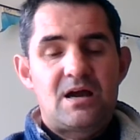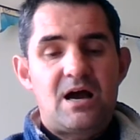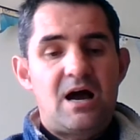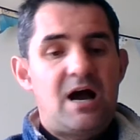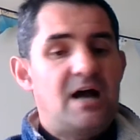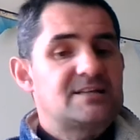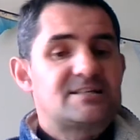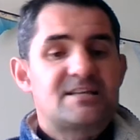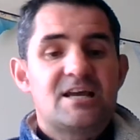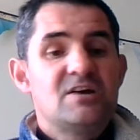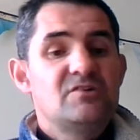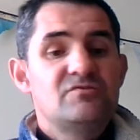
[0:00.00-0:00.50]

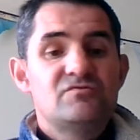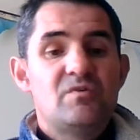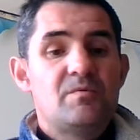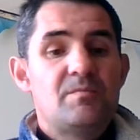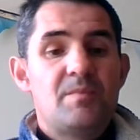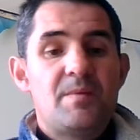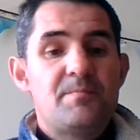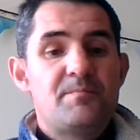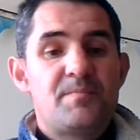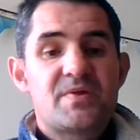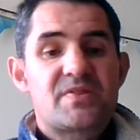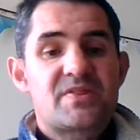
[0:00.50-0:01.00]
I don't
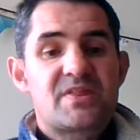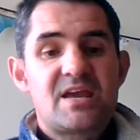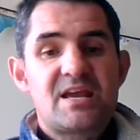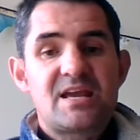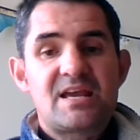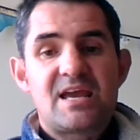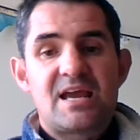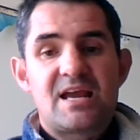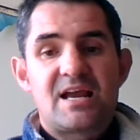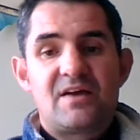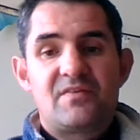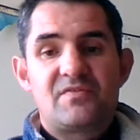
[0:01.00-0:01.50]
remember
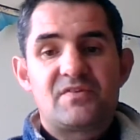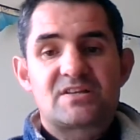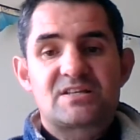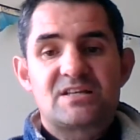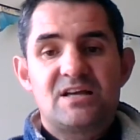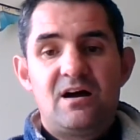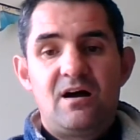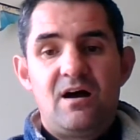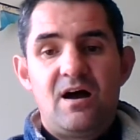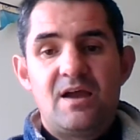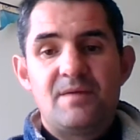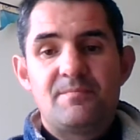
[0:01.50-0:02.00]
thinking at the
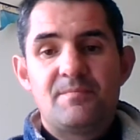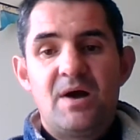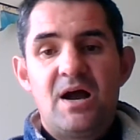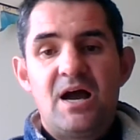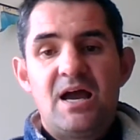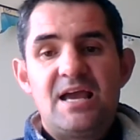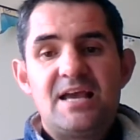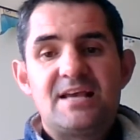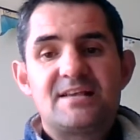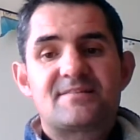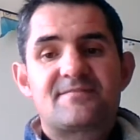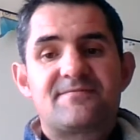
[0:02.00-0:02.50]
time,
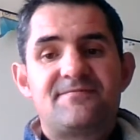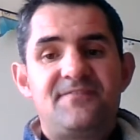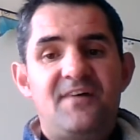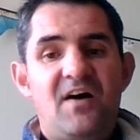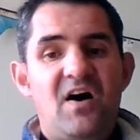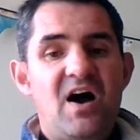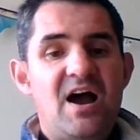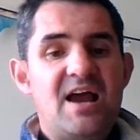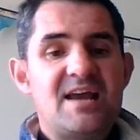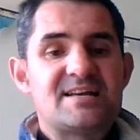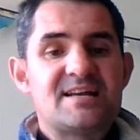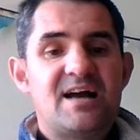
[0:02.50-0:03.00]
it's
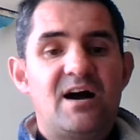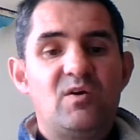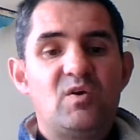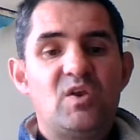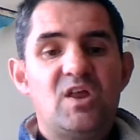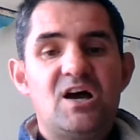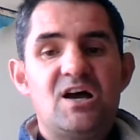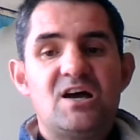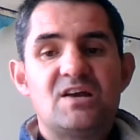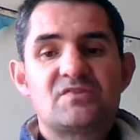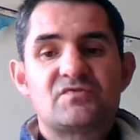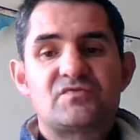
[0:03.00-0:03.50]
fine, I'll
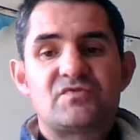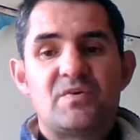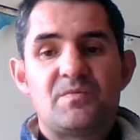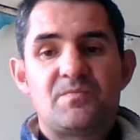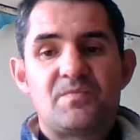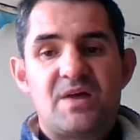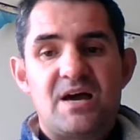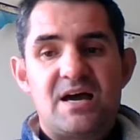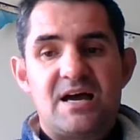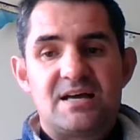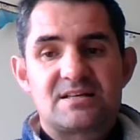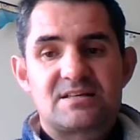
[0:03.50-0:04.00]
learn
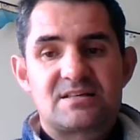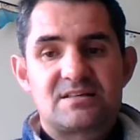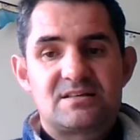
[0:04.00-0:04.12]
from that.